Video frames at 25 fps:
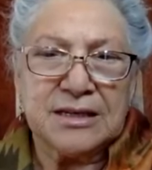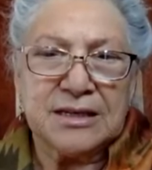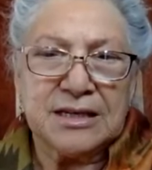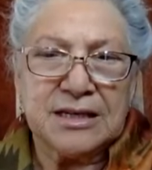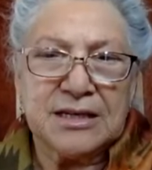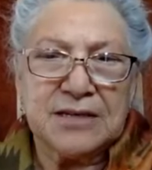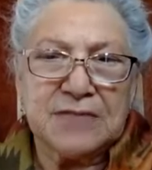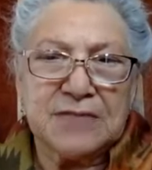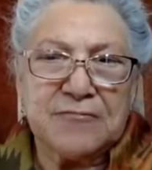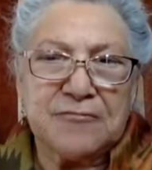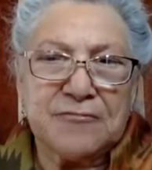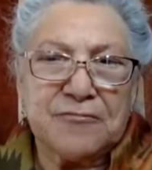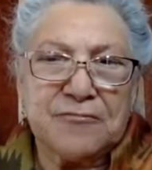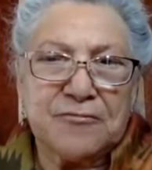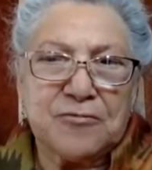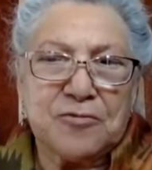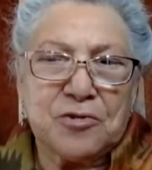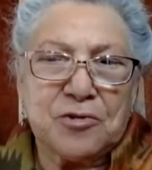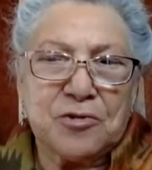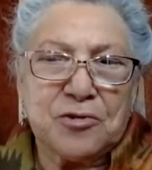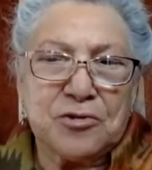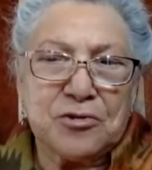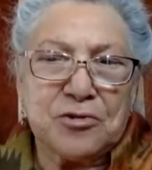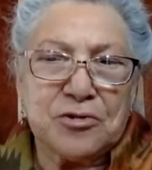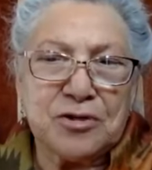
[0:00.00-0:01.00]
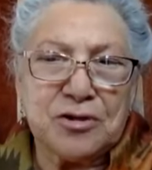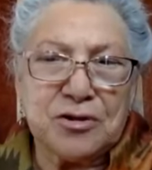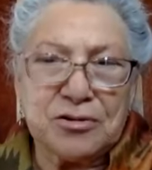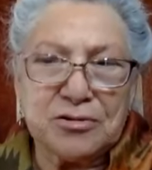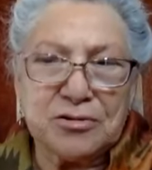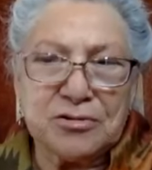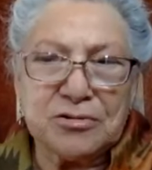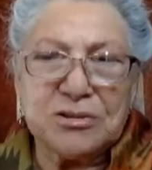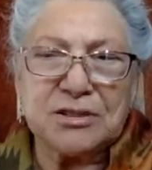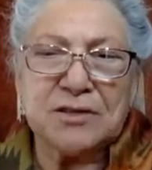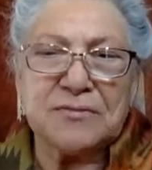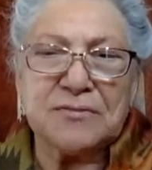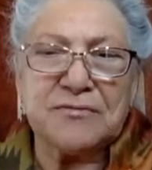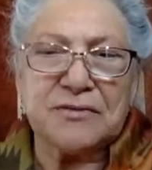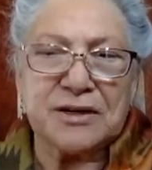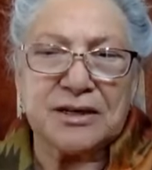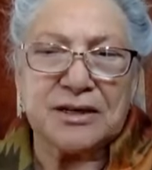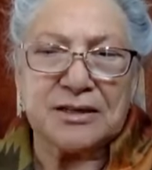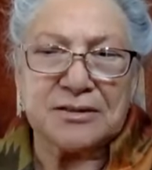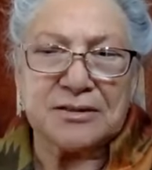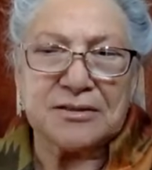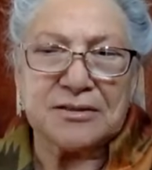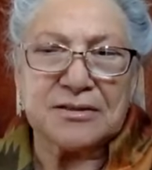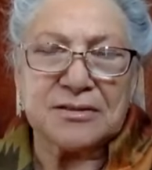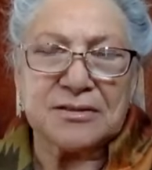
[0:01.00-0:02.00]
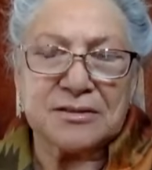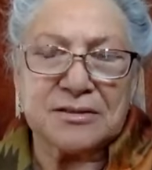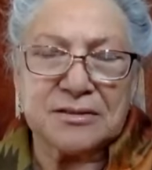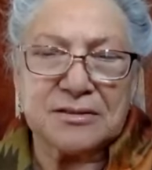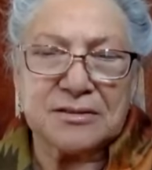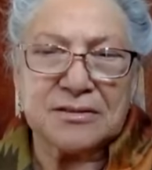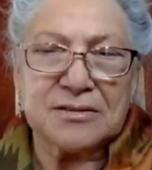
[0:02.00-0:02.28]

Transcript: And for those of us